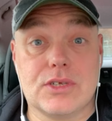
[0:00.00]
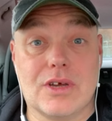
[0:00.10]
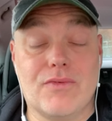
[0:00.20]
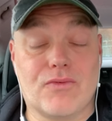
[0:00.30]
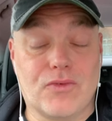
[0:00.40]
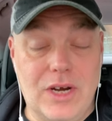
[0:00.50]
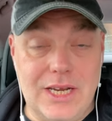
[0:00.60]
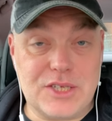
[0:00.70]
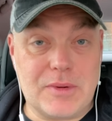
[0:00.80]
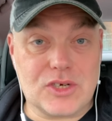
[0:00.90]
of
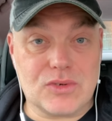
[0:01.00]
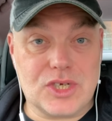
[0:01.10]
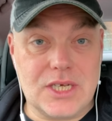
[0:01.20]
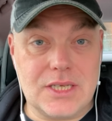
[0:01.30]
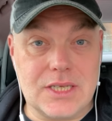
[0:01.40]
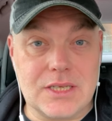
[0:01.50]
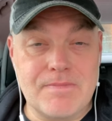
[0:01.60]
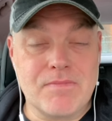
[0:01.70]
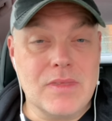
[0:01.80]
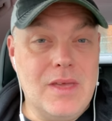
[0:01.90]
really special cheeses.
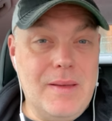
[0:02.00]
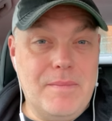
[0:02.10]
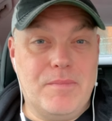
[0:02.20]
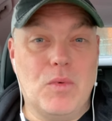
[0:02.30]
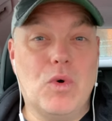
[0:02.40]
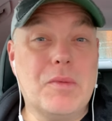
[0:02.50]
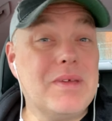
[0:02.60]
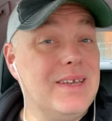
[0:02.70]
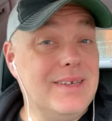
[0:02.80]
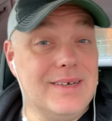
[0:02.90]
But what would
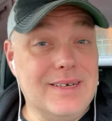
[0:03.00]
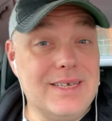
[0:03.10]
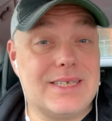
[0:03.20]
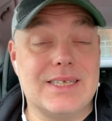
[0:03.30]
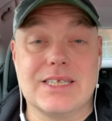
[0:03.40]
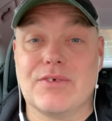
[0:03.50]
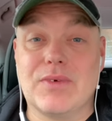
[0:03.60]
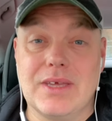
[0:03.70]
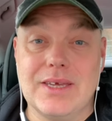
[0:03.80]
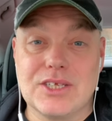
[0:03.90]
be nice is if
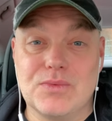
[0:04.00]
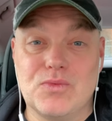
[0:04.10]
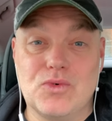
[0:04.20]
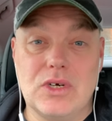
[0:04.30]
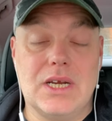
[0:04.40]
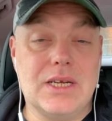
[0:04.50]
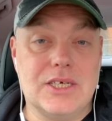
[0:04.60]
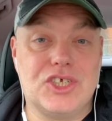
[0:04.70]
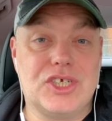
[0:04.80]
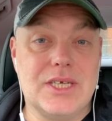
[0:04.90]
we can get some really
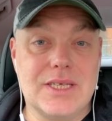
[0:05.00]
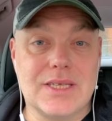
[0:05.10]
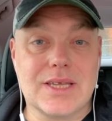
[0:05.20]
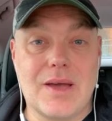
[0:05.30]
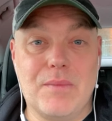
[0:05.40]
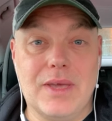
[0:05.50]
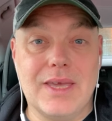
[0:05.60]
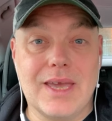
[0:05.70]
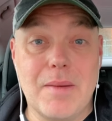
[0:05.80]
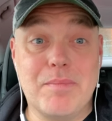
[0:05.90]
nice cheeses and we
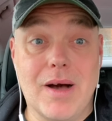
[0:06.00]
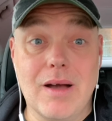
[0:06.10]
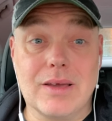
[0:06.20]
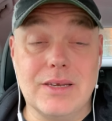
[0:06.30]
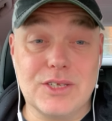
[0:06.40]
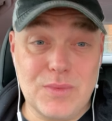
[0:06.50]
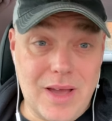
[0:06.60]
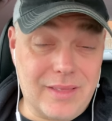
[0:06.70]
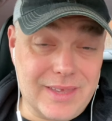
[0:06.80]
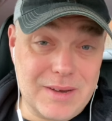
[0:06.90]
can get a bargain as
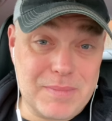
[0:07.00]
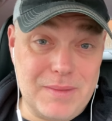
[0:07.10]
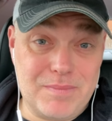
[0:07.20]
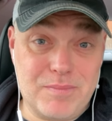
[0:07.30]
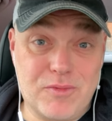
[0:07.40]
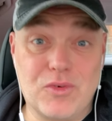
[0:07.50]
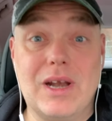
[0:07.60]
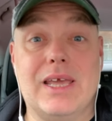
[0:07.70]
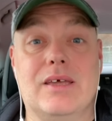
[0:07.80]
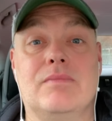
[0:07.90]
well. That would be
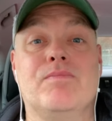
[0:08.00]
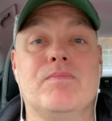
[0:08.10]
brilliant.